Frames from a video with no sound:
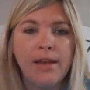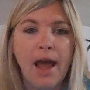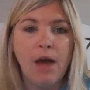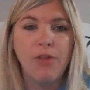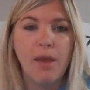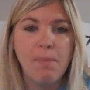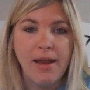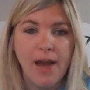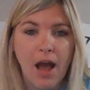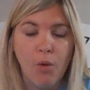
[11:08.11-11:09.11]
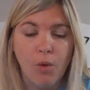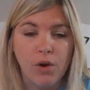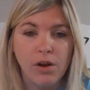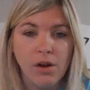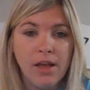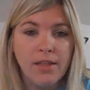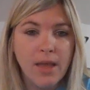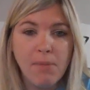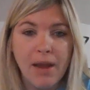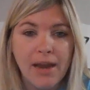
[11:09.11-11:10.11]
Now, they may not order.
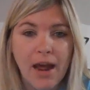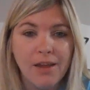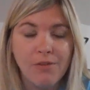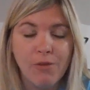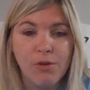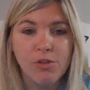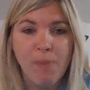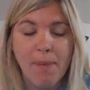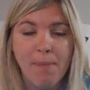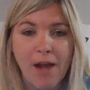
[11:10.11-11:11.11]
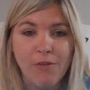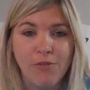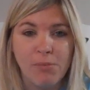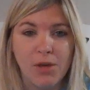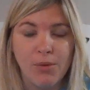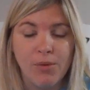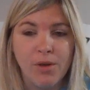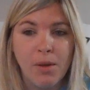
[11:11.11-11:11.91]
They may not even respond back from you.